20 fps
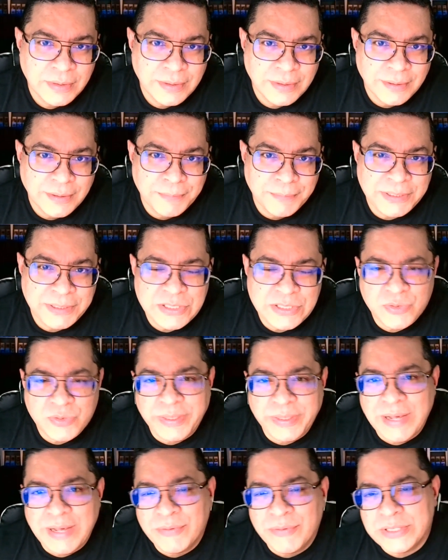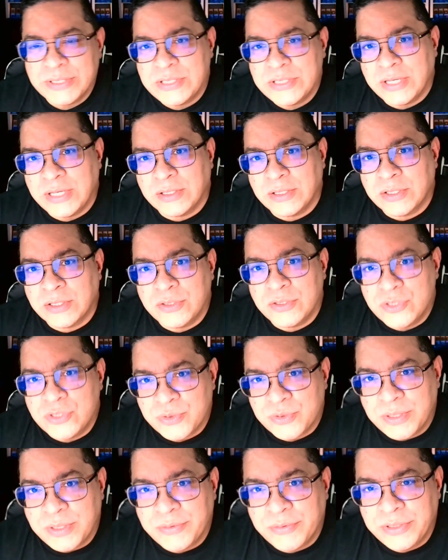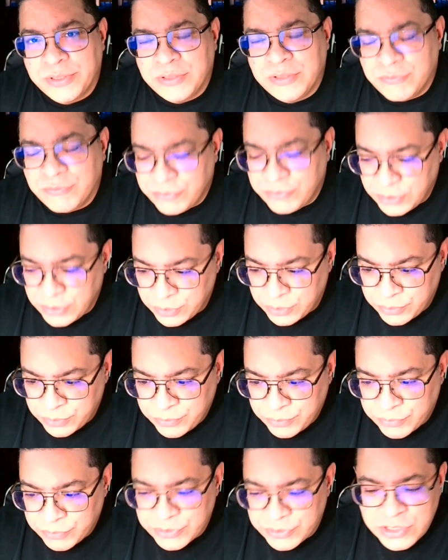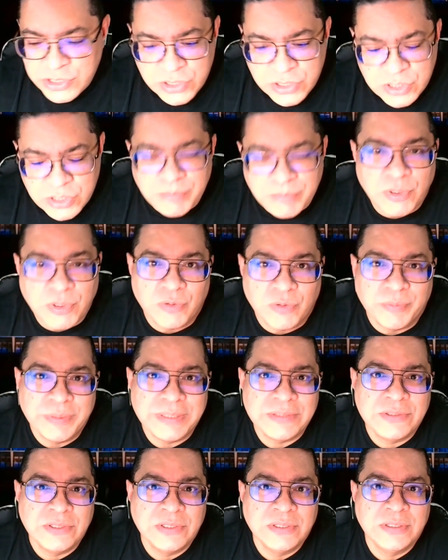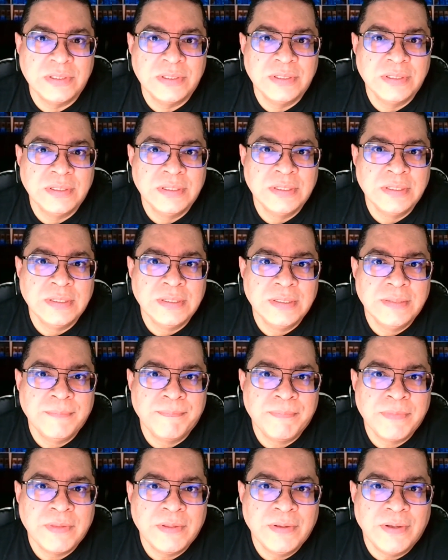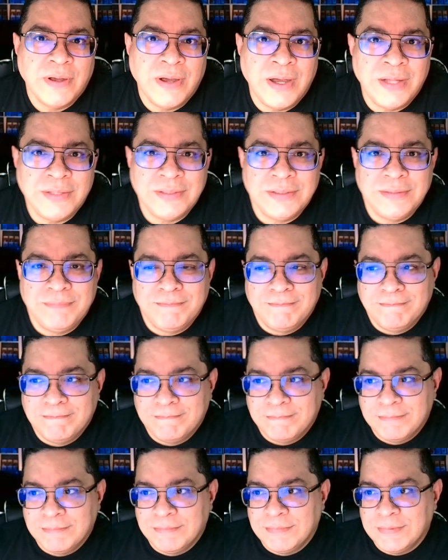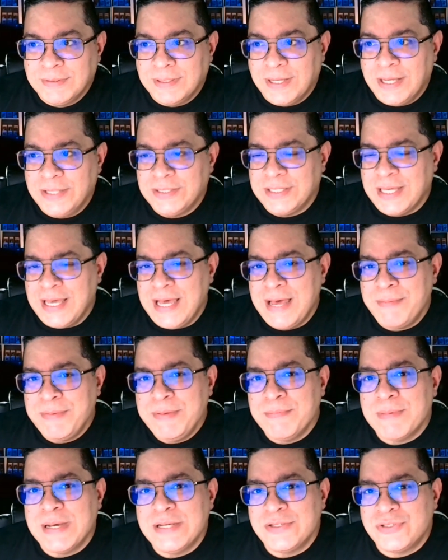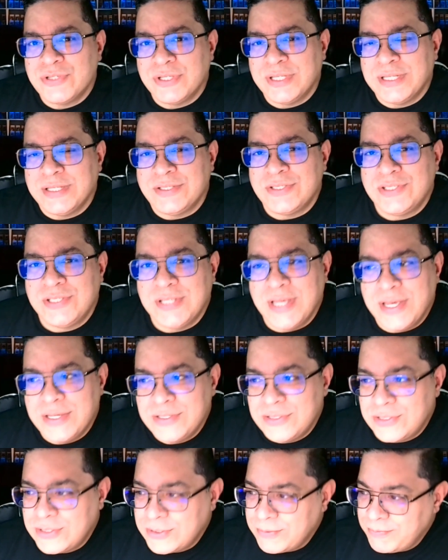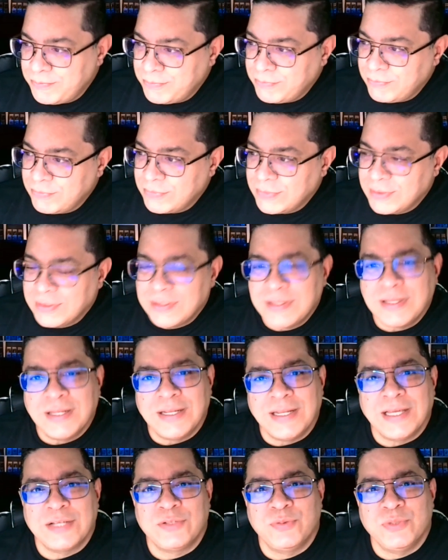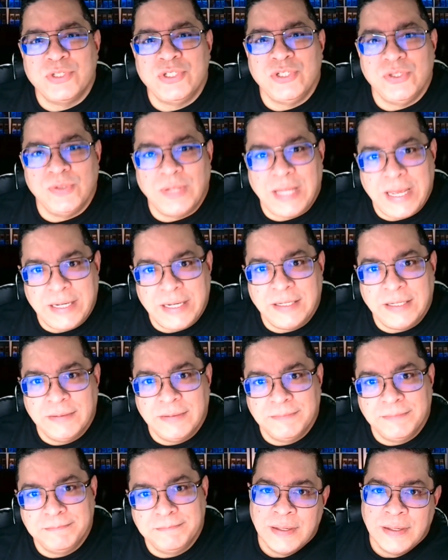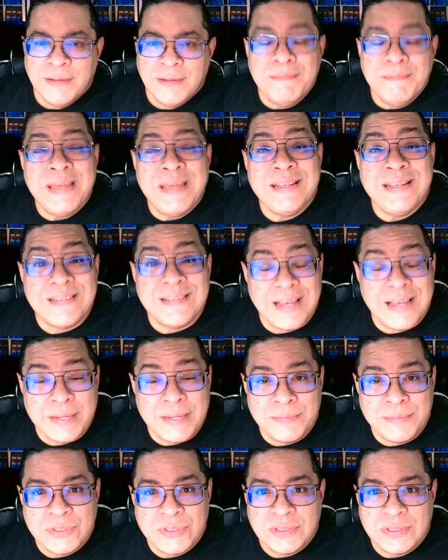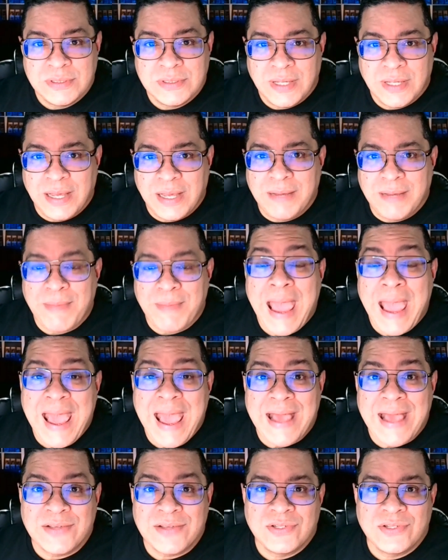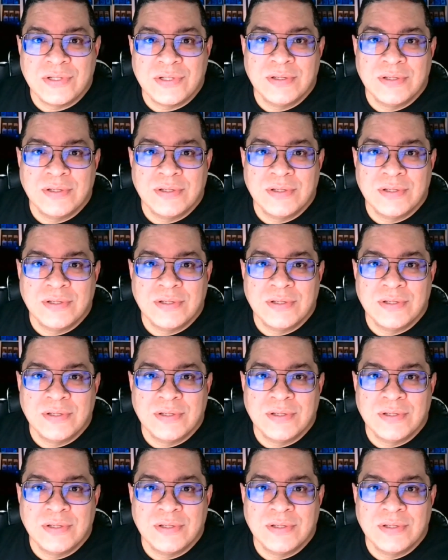But this week, I want to take a contrarian view for just a moment on the hobby mantra that says, collect what you like. Many times I am asked,